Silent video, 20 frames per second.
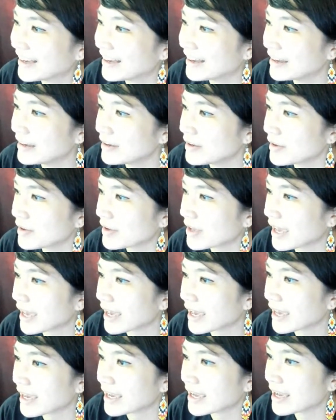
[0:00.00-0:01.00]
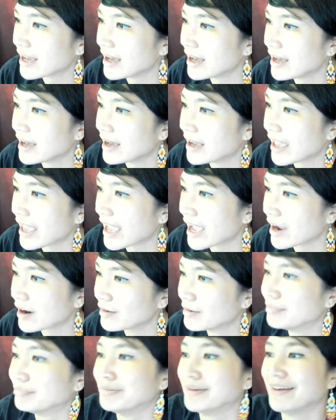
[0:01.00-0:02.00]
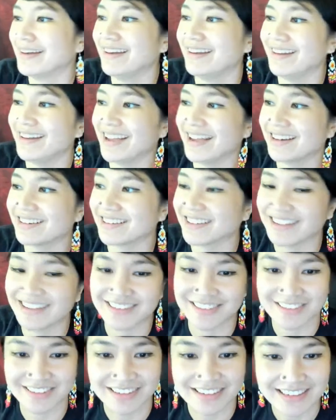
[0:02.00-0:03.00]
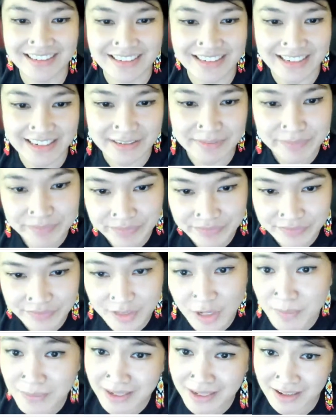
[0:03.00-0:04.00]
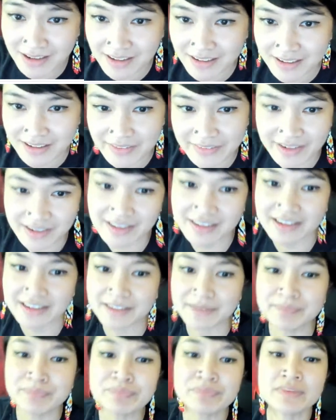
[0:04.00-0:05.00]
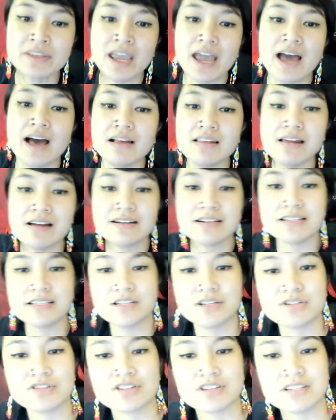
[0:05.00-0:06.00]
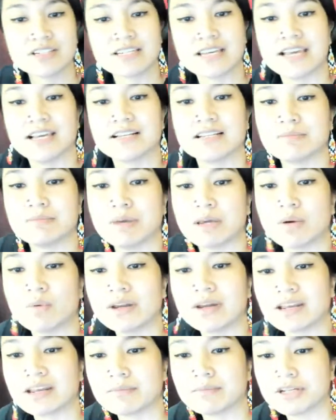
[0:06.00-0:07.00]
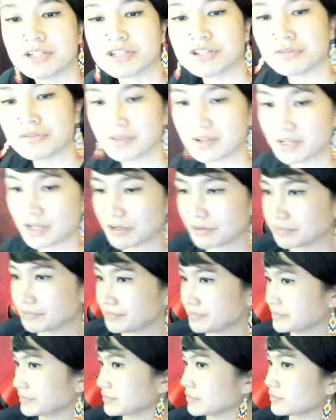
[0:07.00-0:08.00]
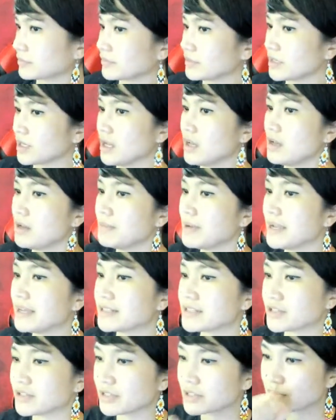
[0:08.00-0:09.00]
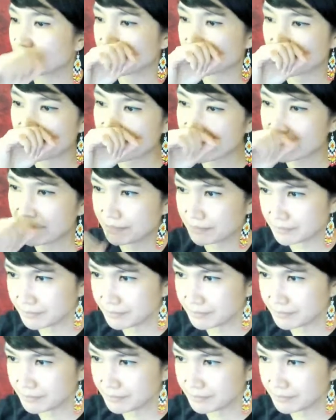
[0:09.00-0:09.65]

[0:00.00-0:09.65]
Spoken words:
Okay, Ariana Grande. Oh my god, Ariana. How long does it usually take to make one animation video? I answered this one already.